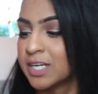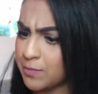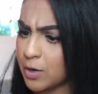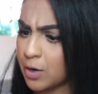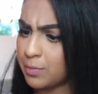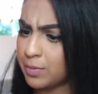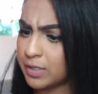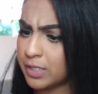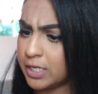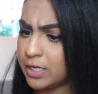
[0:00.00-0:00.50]

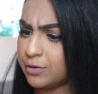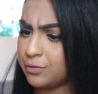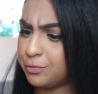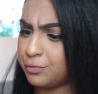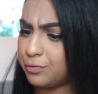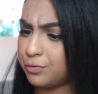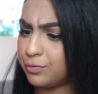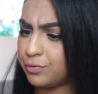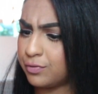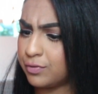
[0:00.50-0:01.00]
Our
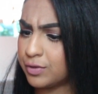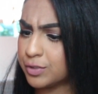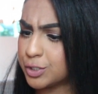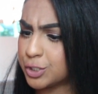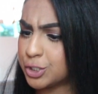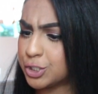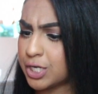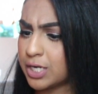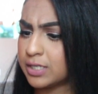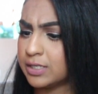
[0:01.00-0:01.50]
Belief
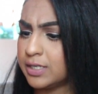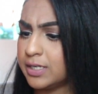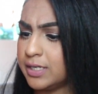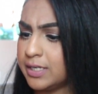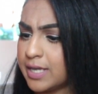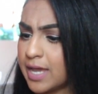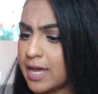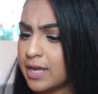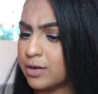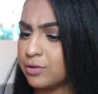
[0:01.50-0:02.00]
to gently
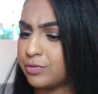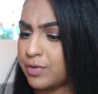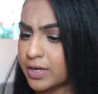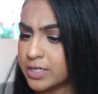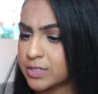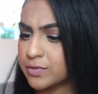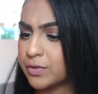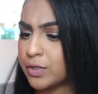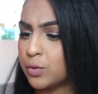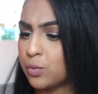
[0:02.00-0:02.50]
yet
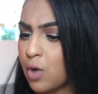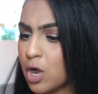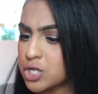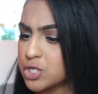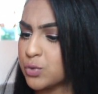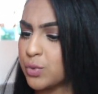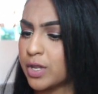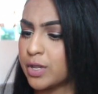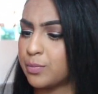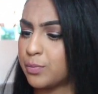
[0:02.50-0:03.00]
effectively
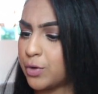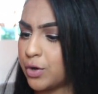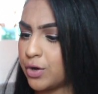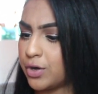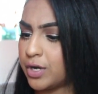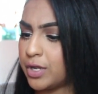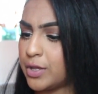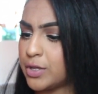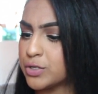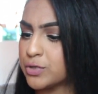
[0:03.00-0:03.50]
wash away
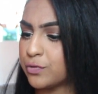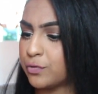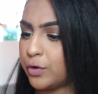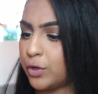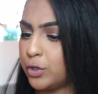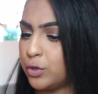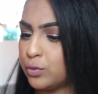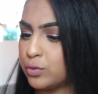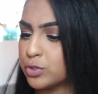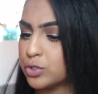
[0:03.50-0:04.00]
impurities for
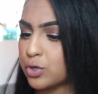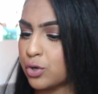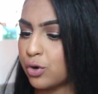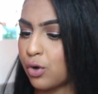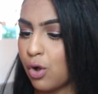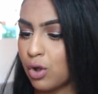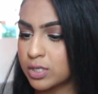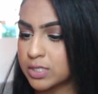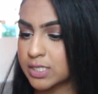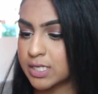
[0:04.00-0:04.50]
use on
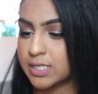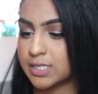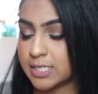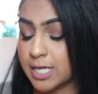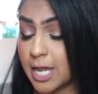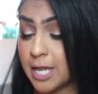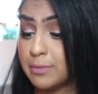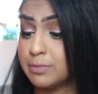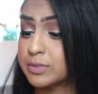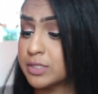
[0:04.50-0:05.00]
all skin
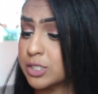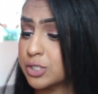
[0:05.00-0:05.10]
types.